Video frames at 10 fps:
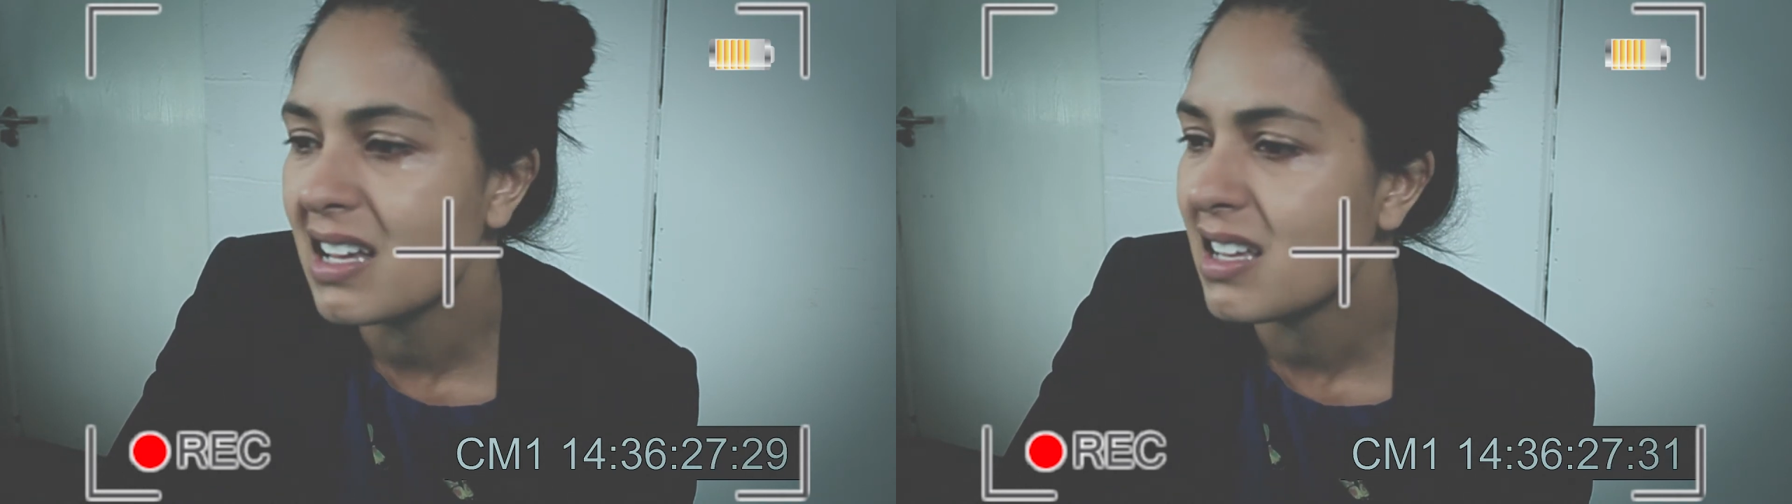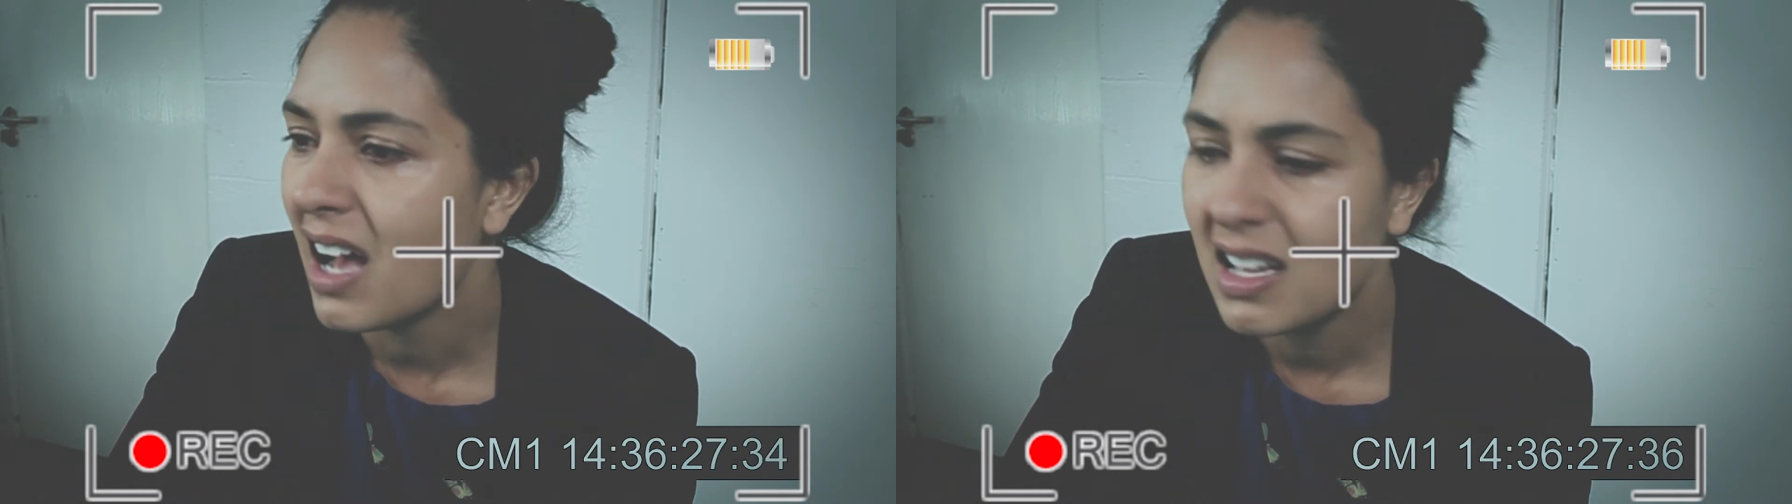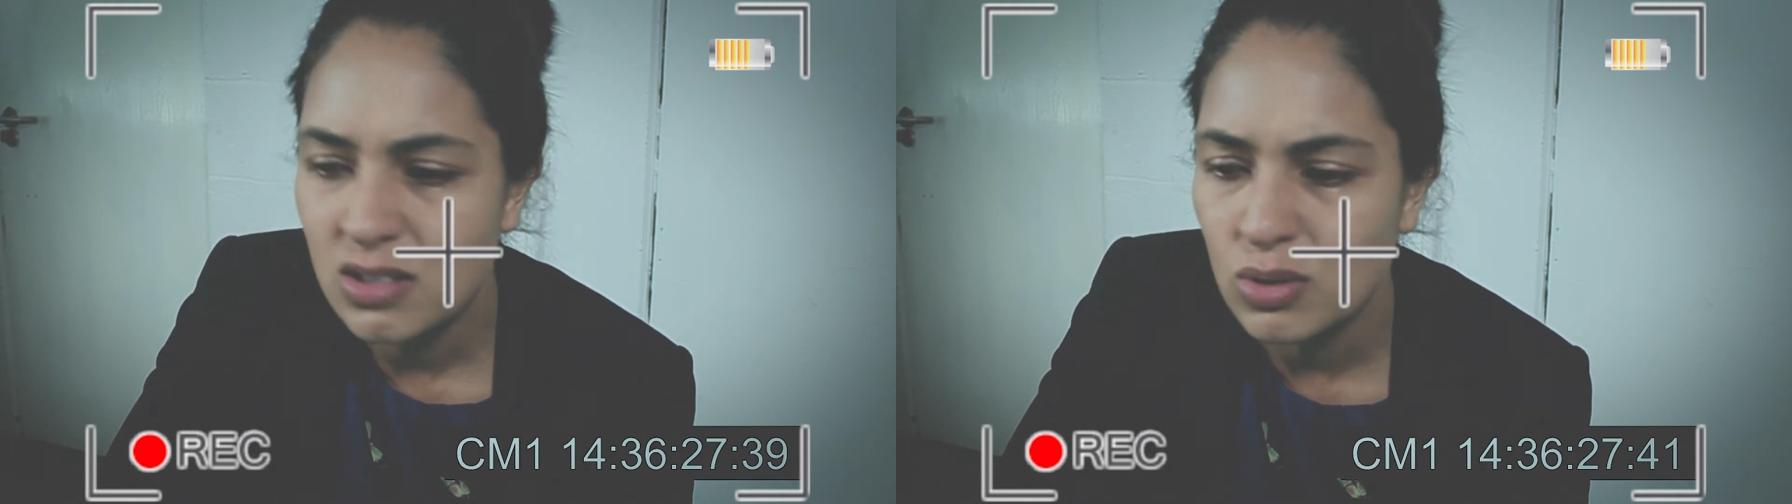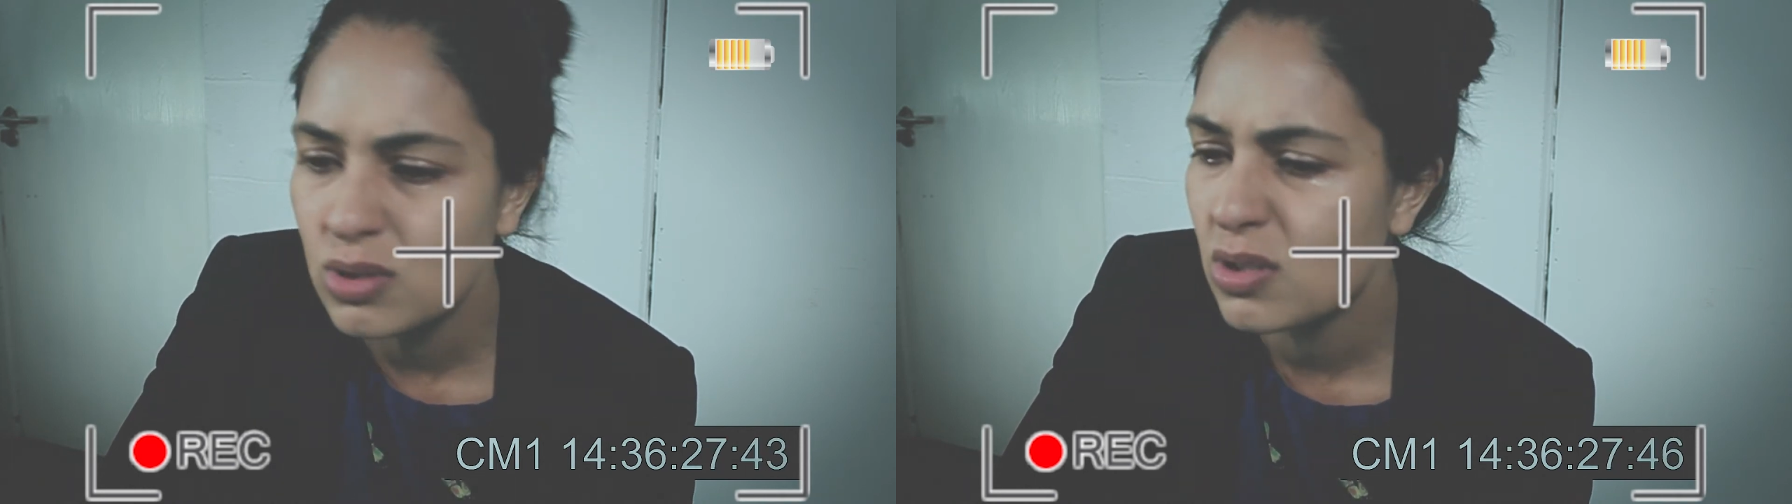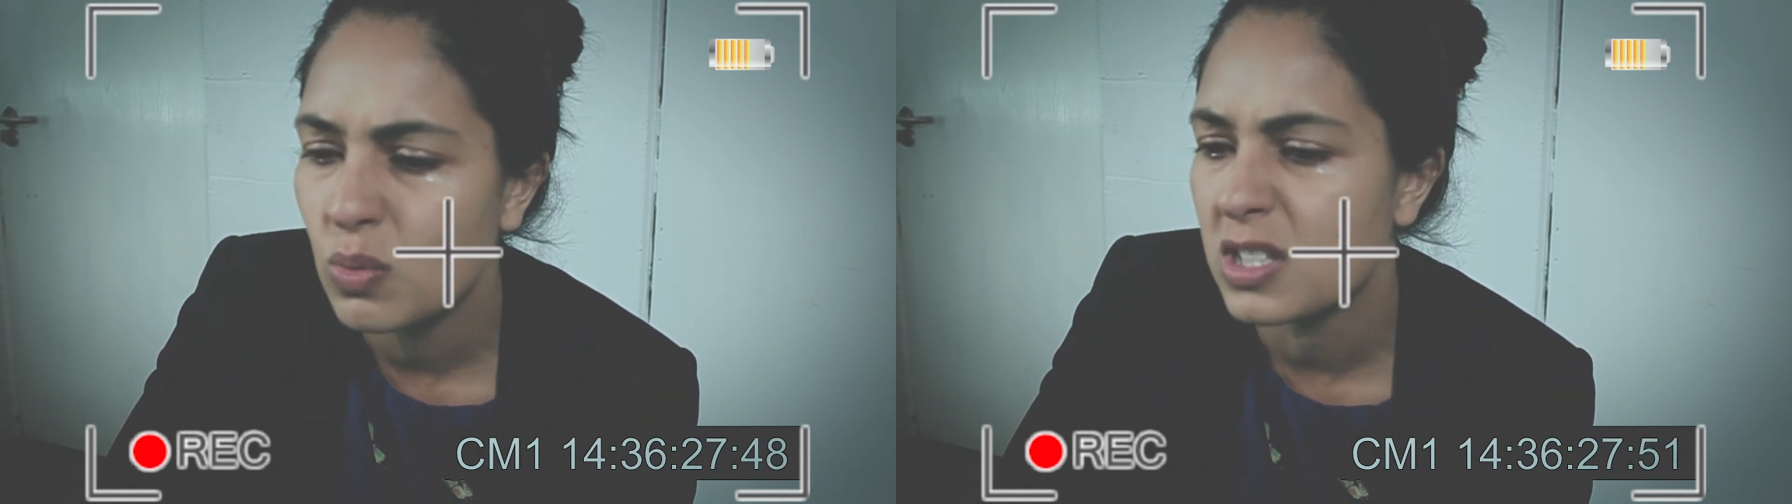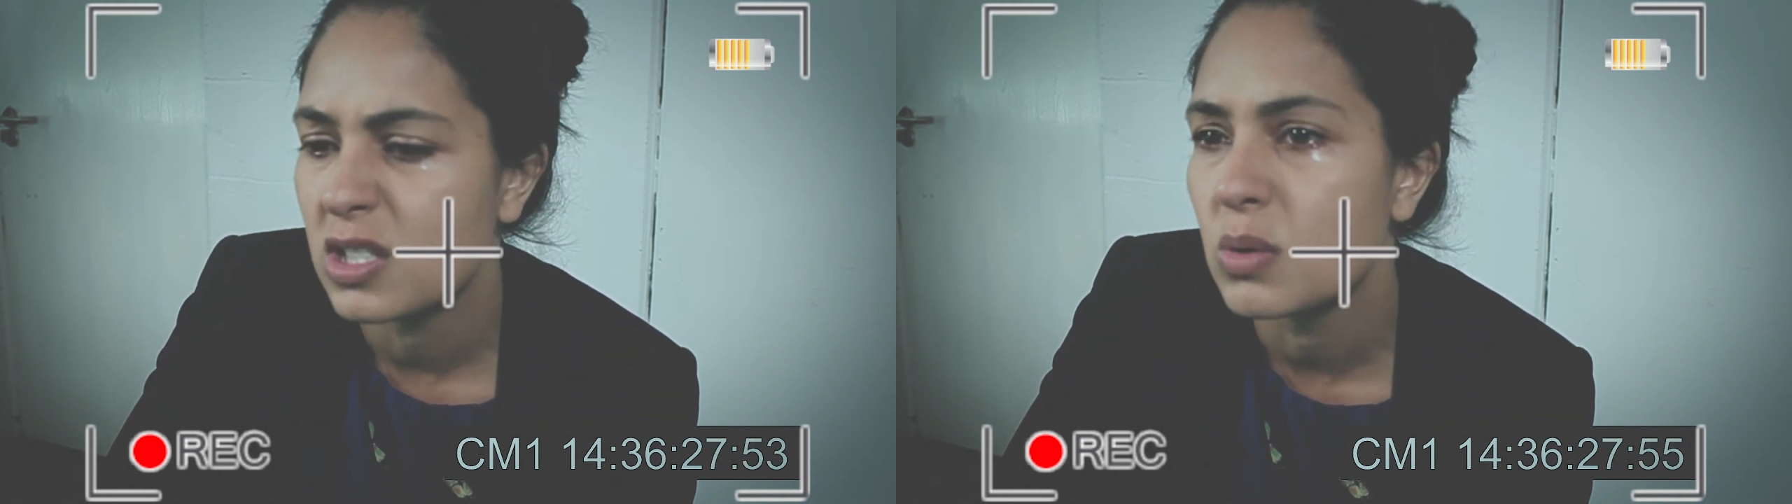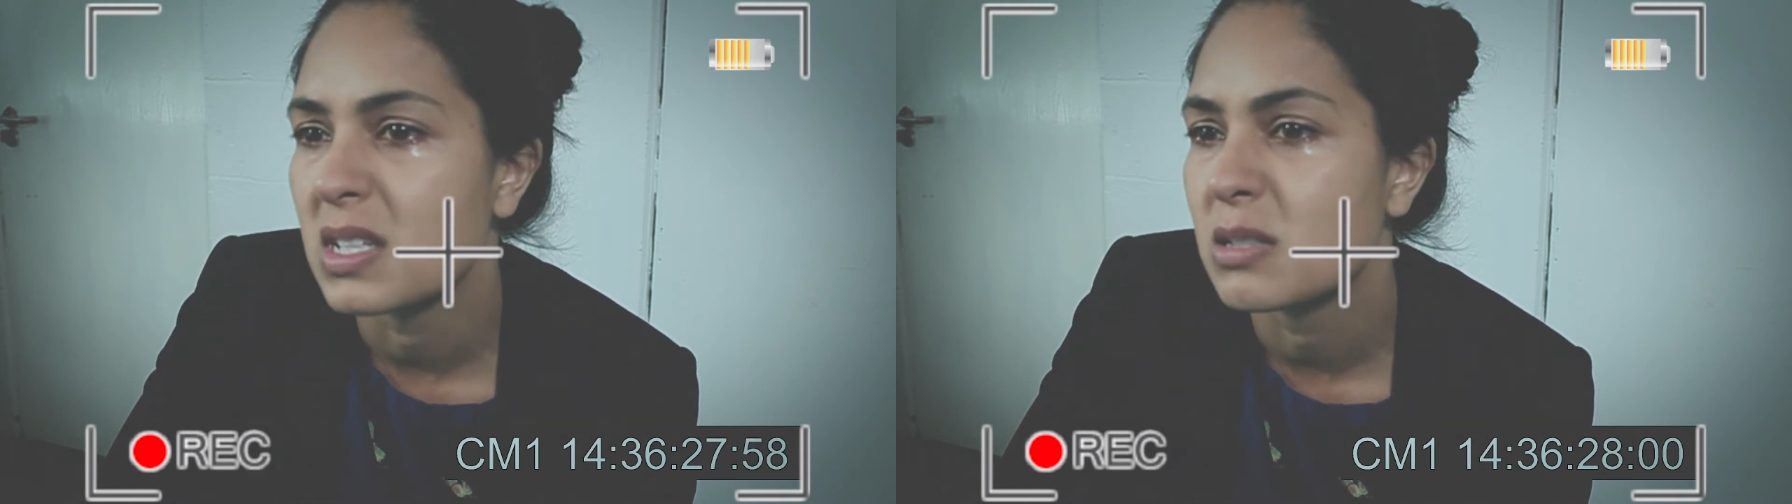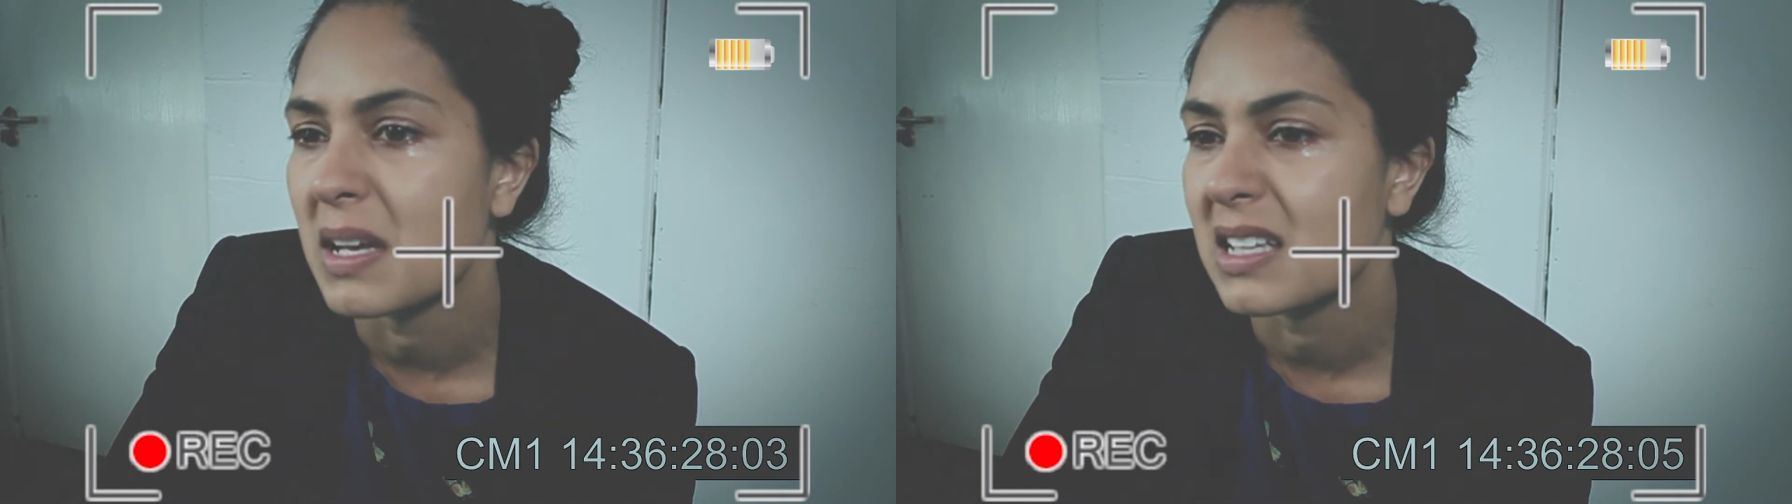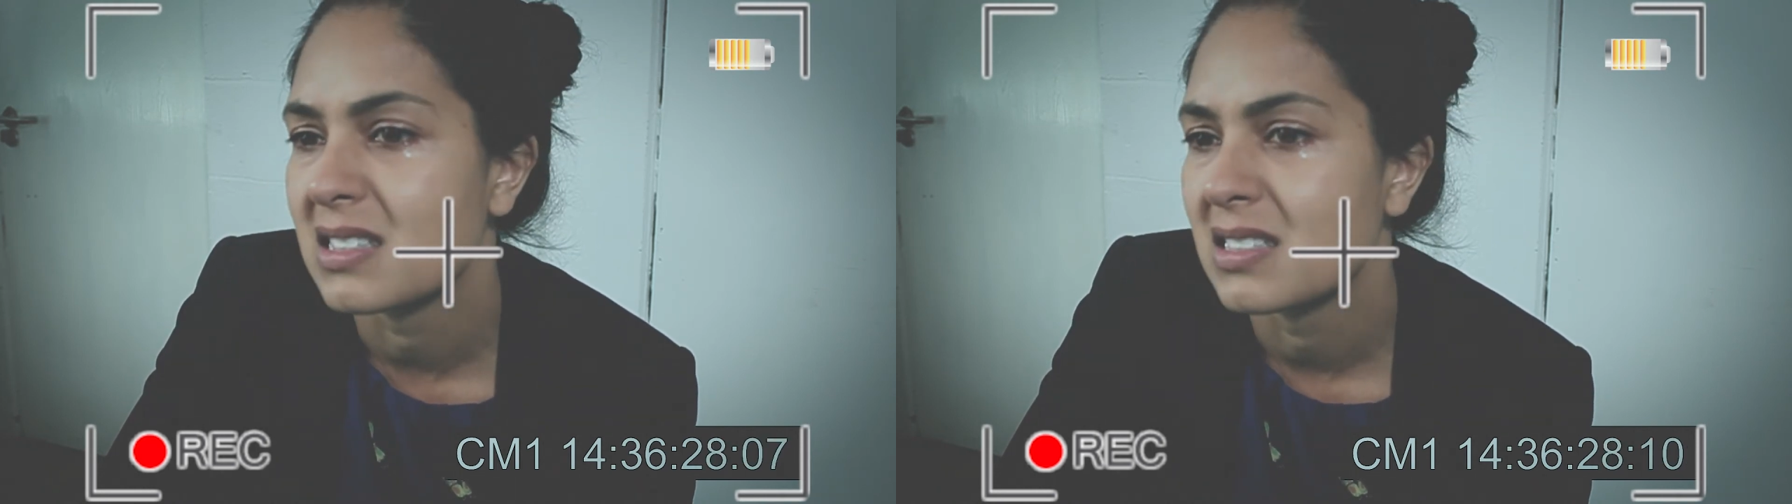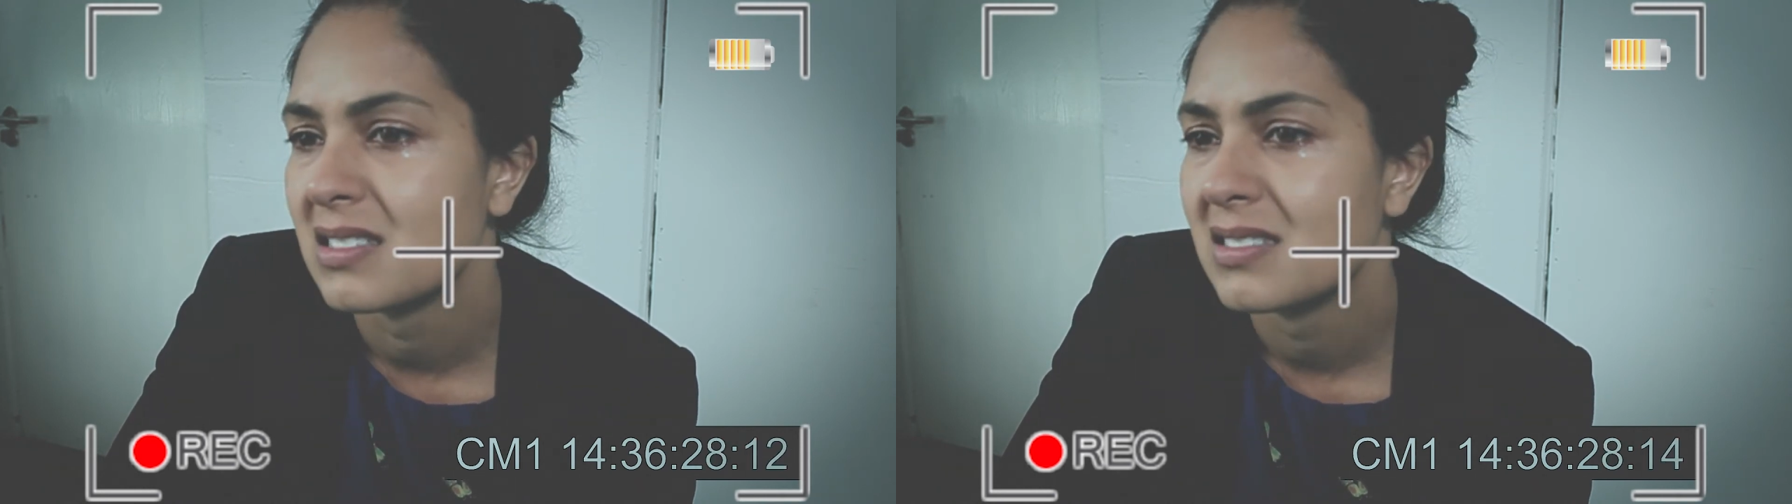I don't know what you expect.